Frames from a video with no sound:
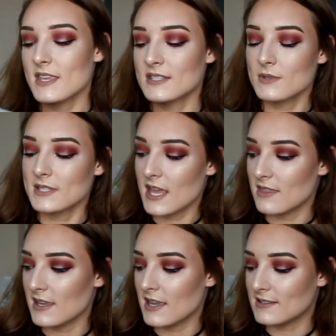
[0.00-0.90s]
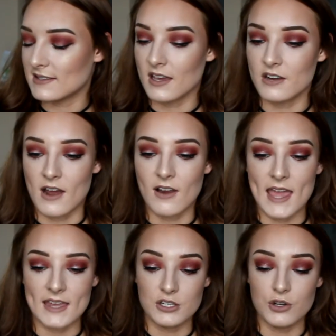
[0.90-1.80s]
this was in the designer
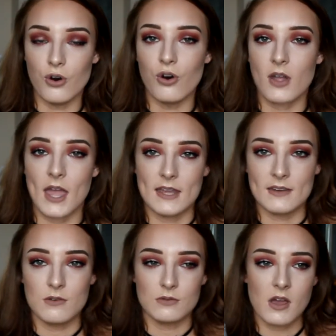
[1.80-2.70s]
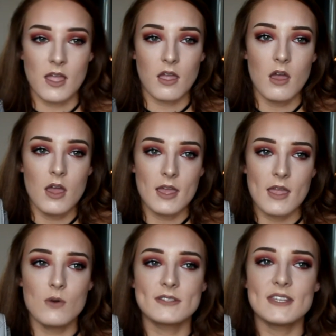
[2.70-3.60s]
outlet in New York, and it was like,
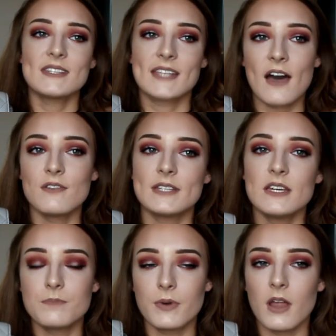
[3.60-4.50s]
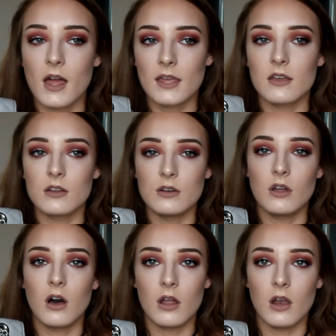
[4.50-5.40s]
it was discounted, but like
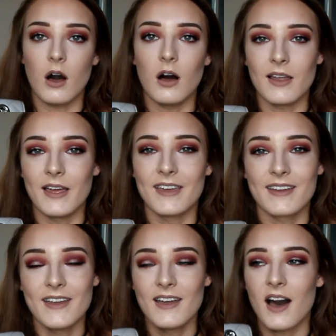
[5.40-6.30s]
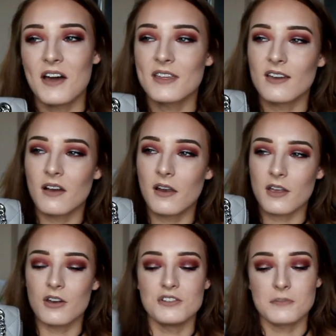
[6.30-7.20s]
not a lot. Like, I think I got
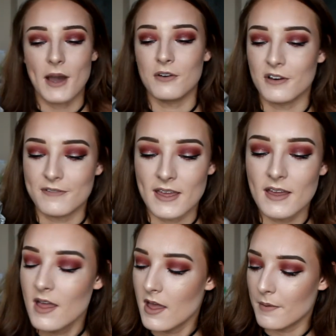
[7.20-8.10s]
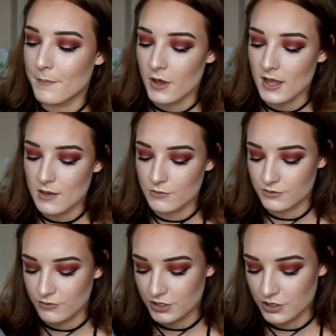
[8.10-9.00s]
like £100 off it, but it
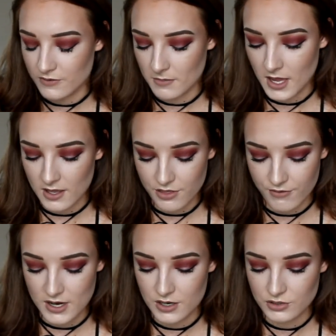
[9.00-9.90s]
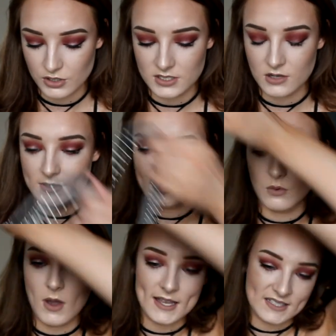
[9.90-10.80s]
was reduced from like 300, so it was still quite